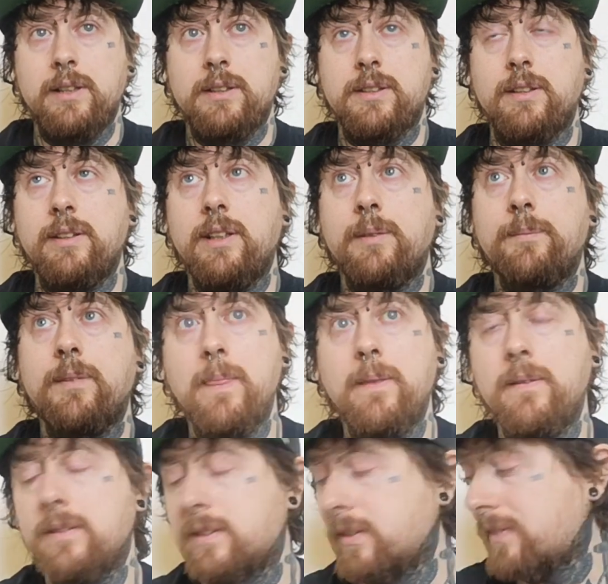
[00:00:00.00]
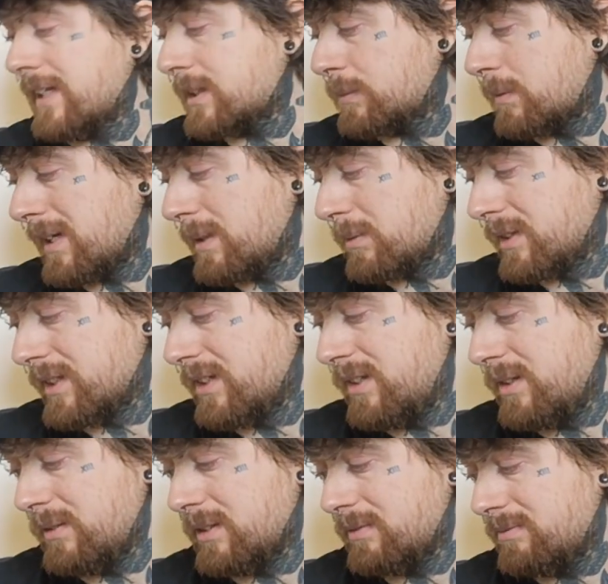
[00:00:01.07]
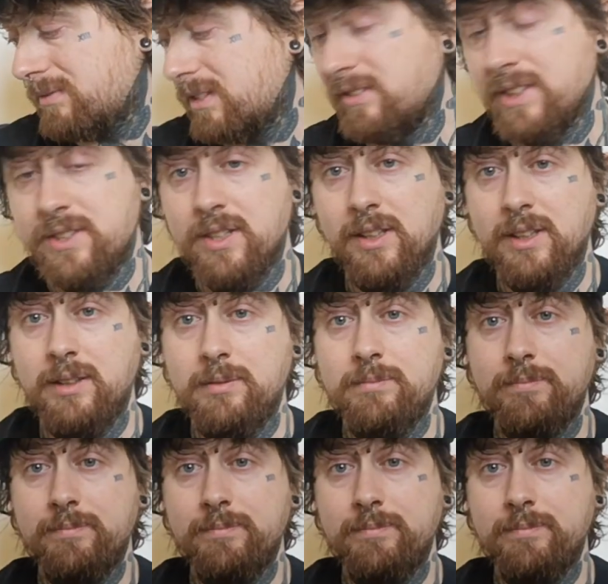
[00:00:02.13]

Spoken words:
sorry. So that's why I wanted to do it originally.